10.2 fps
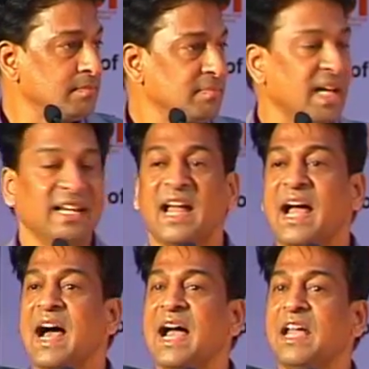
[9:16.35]
then
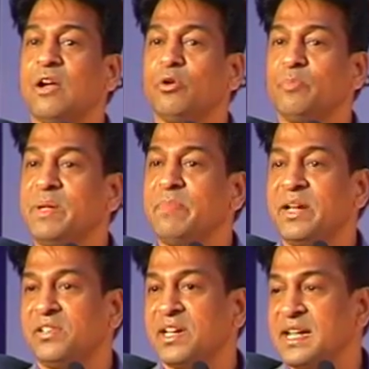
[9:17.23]
I would be
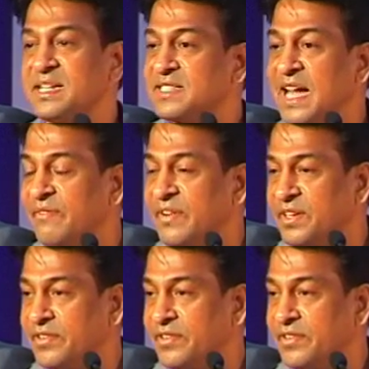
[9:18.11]
maintaining SANVIT